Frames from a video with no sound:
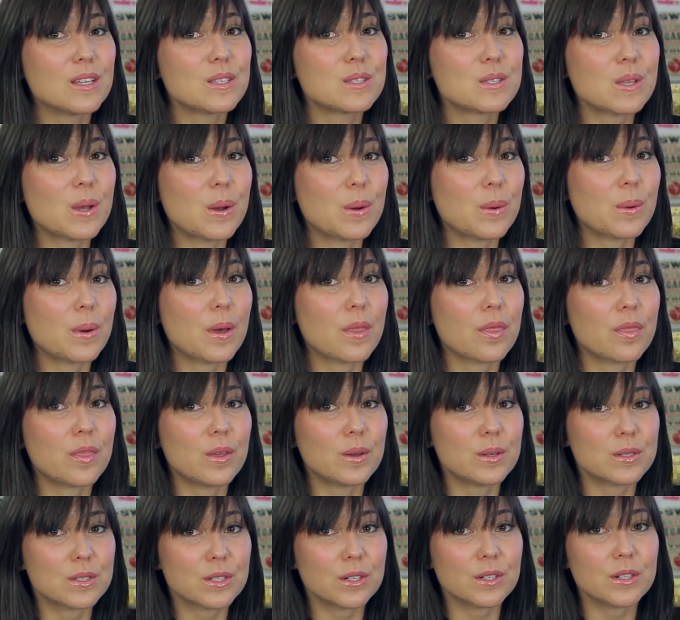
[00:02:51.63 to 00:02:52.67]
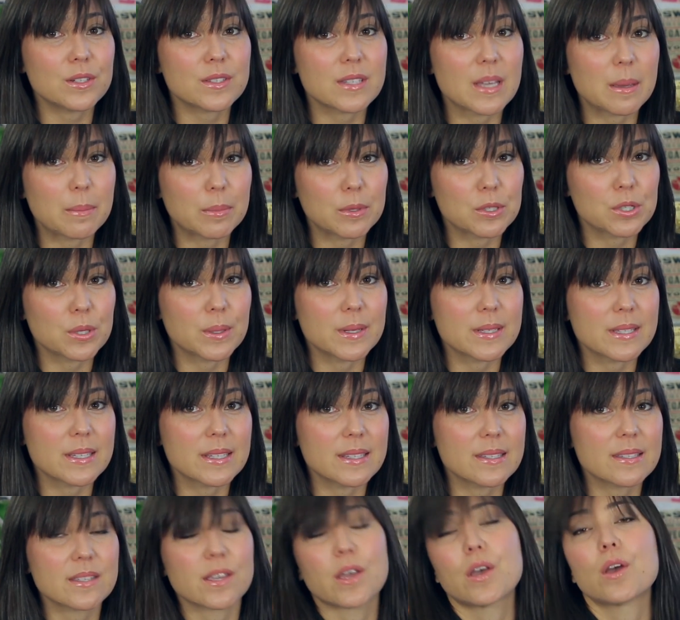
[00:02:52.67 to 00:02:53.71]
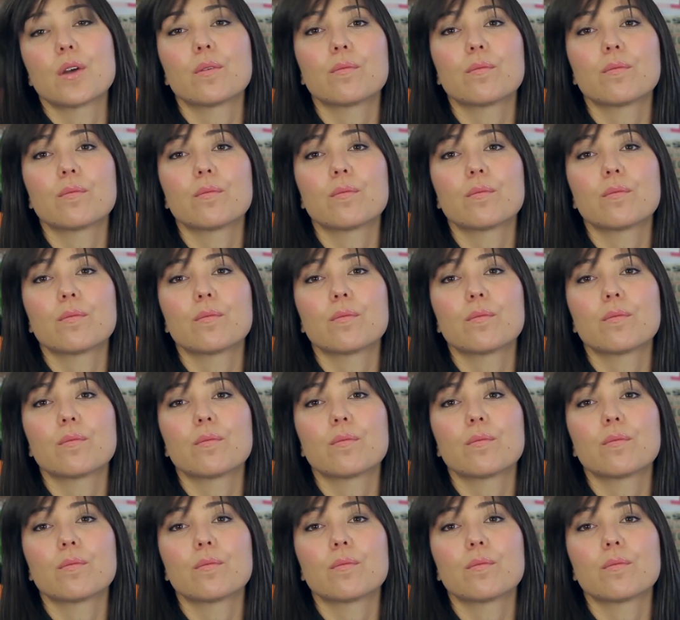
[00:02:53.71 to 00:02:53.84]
So those are your sample choices.